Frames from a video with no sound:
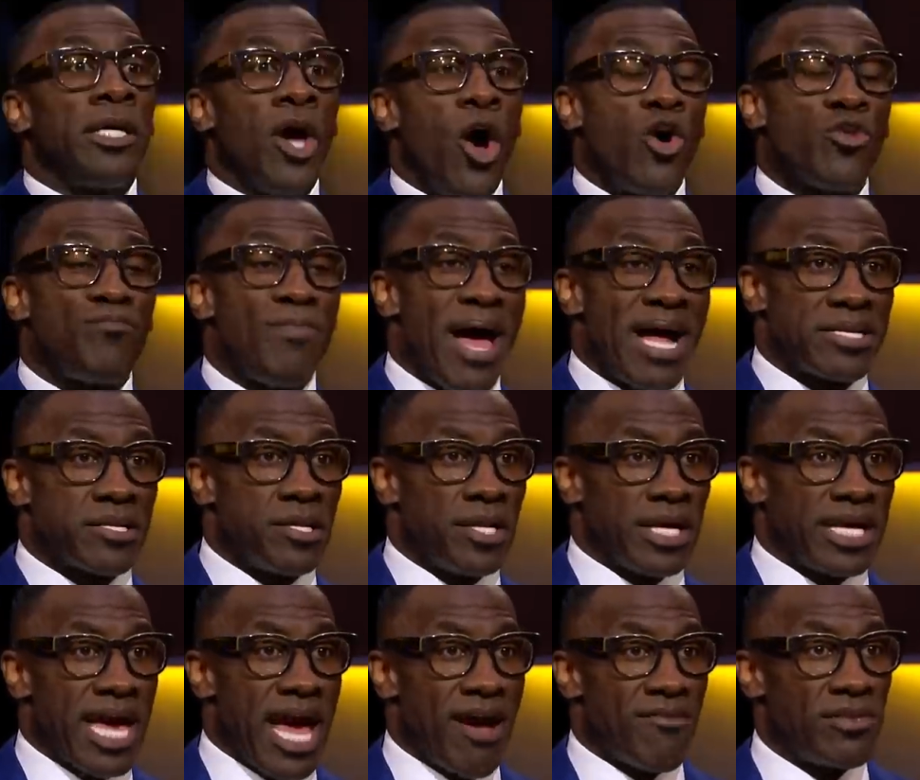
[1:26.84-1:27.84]
Goes back to
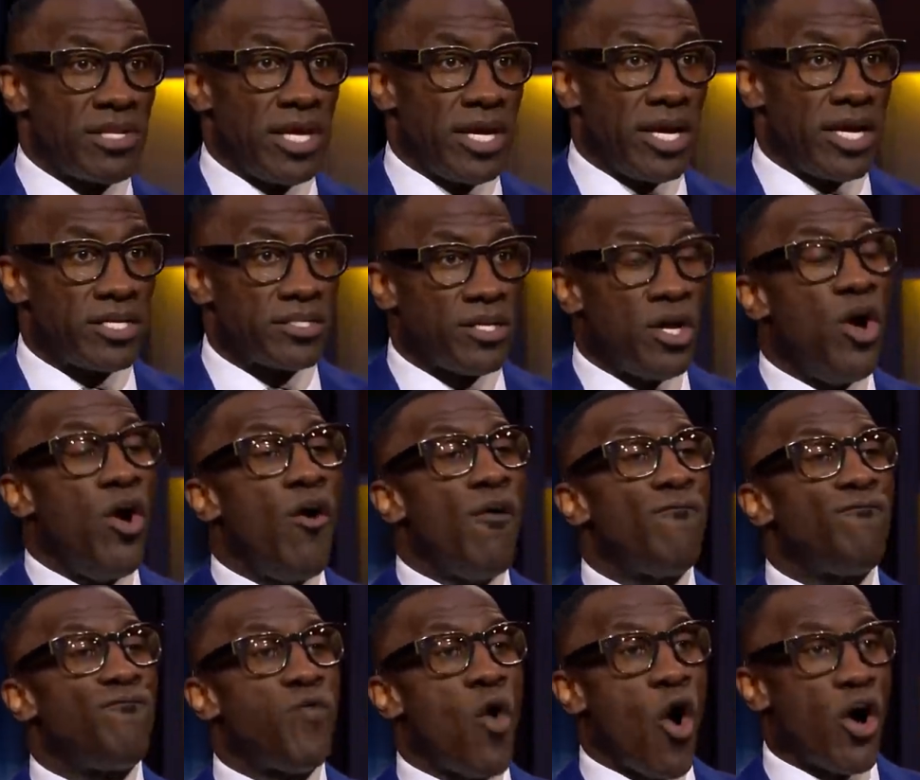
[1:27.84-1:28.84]
the Cavaliers,
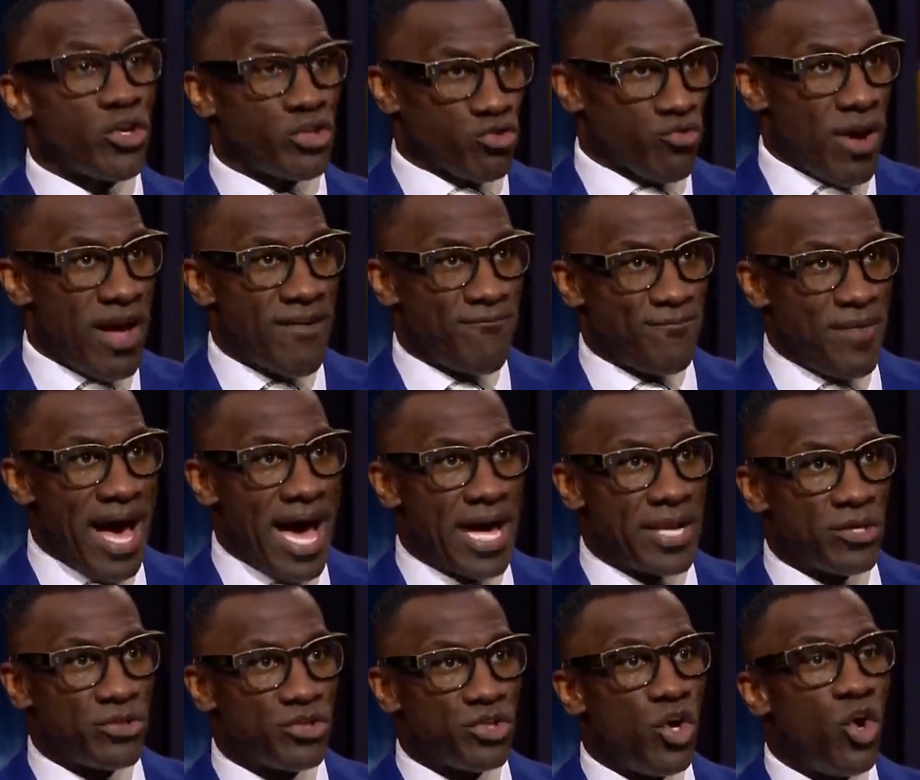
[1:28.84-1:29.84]
4 straight
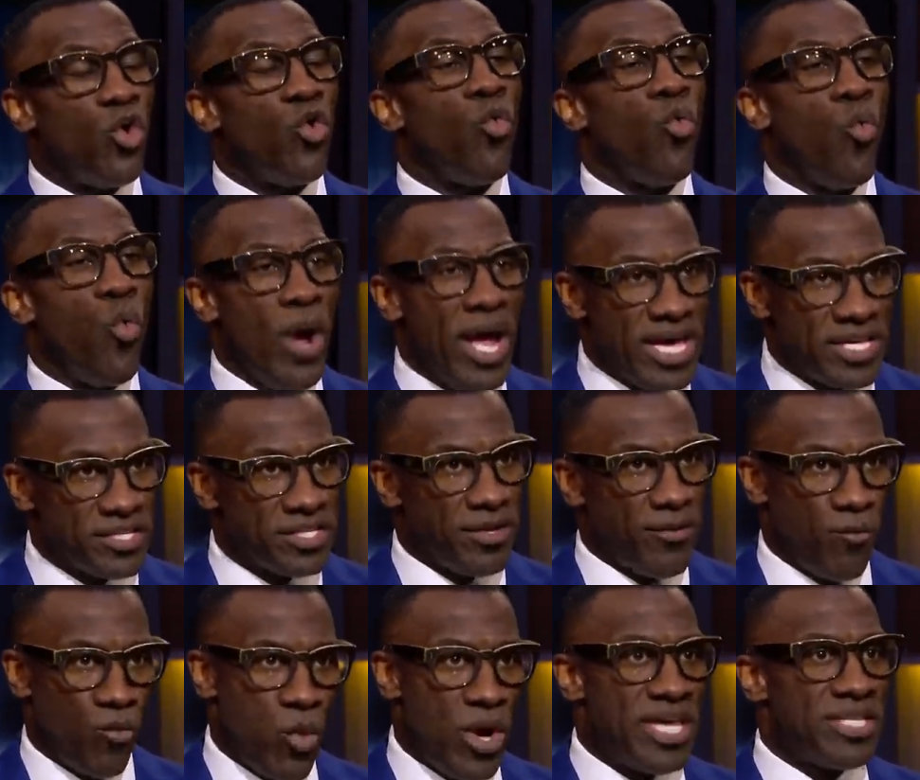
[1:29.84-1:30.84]
finals.
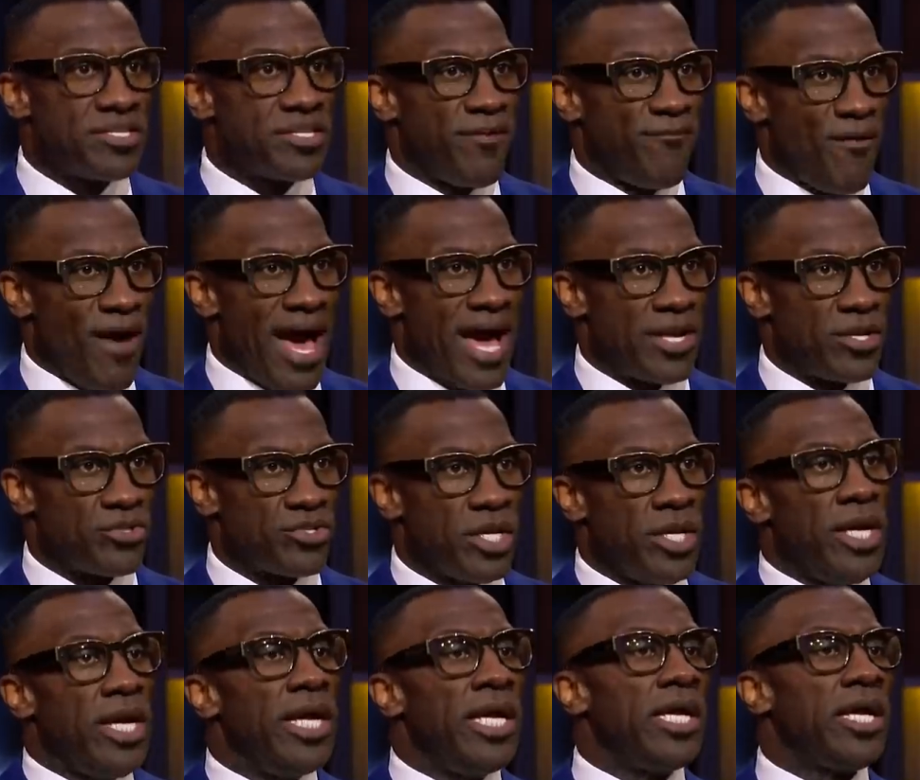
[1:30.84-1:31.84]
Wins the finals.
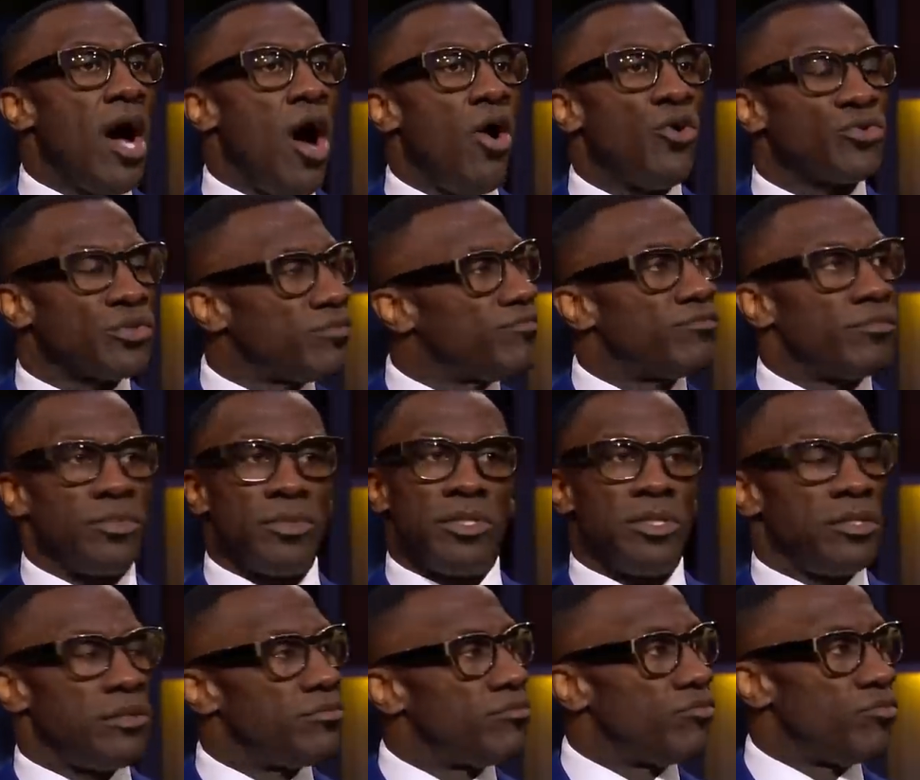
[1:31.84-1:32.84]
He goes,
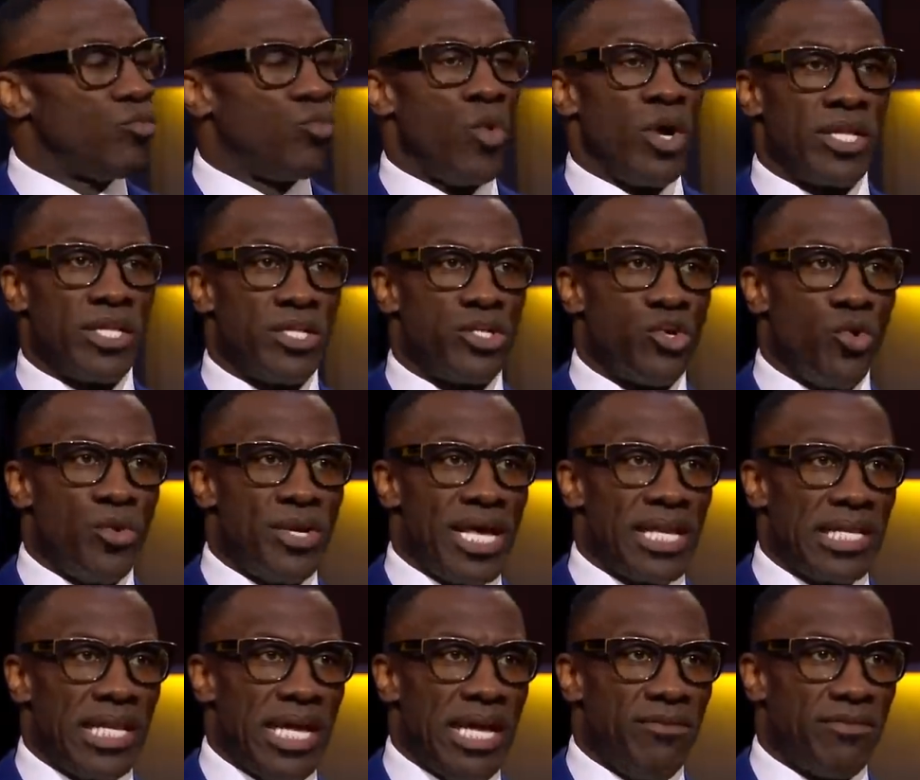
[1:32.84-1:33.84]
what did he do when
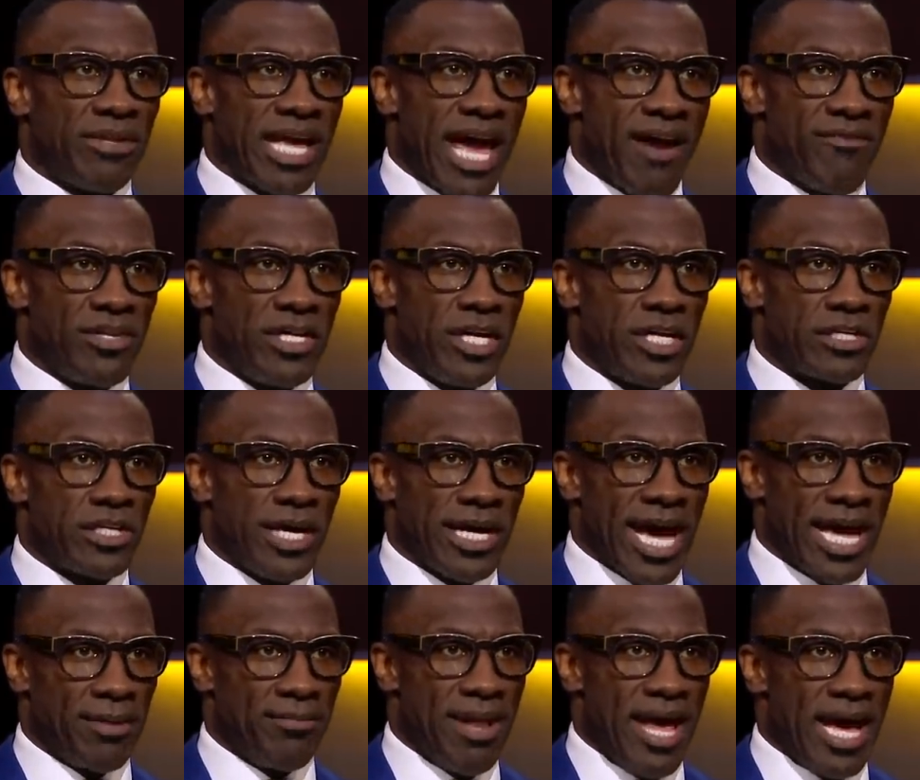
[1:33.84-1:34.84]
they leave? The Cavaliers, look
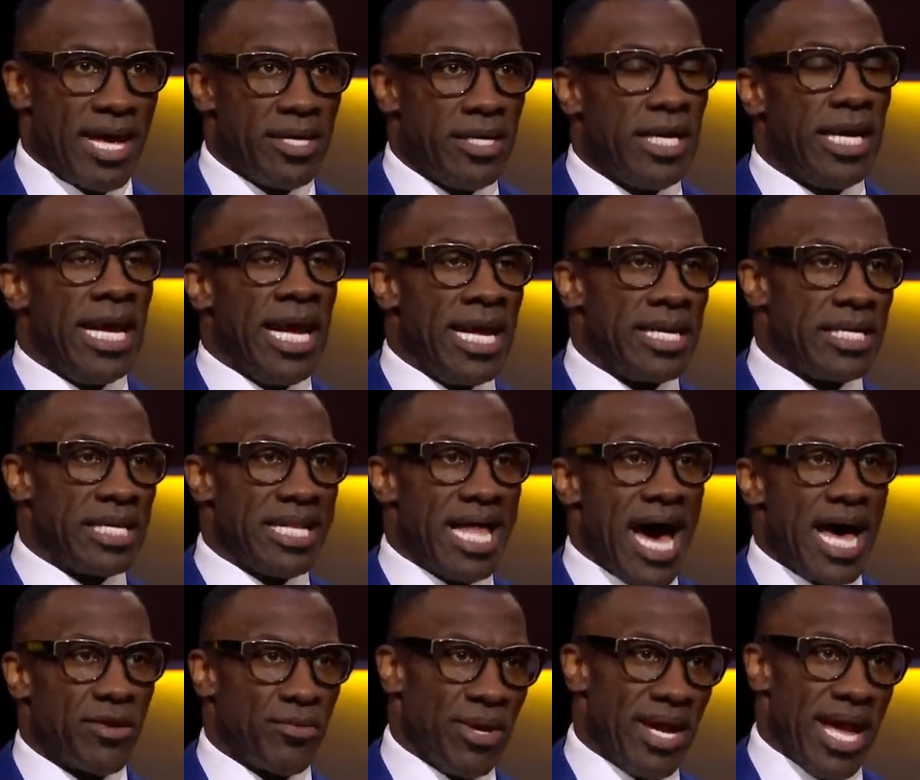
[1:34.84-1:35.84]
at him now. In the
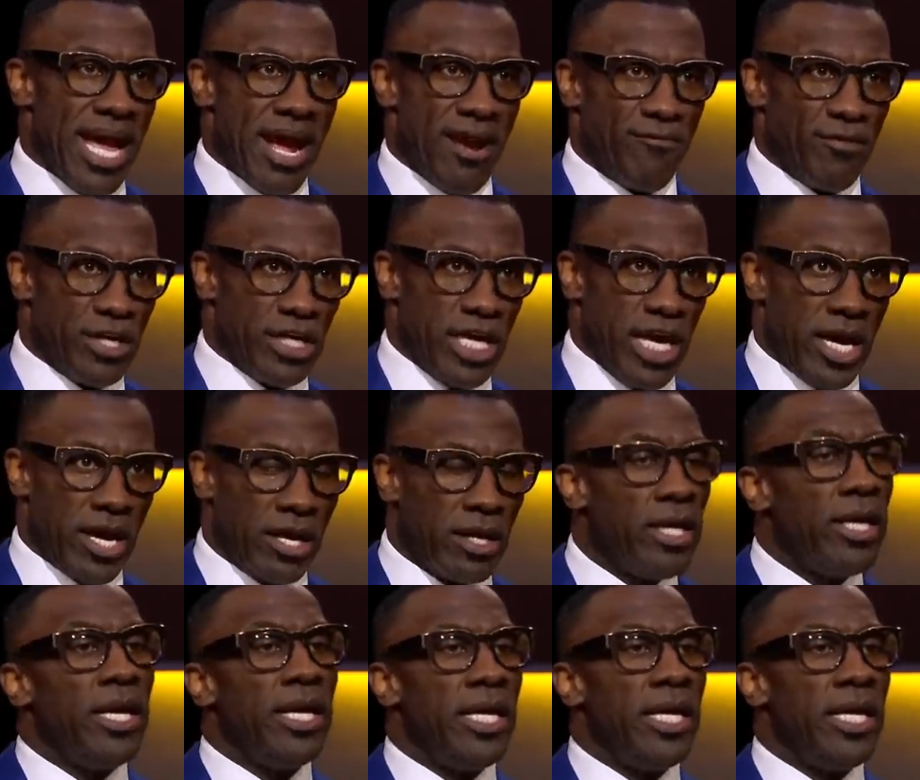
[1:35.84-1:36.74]
lottery every year.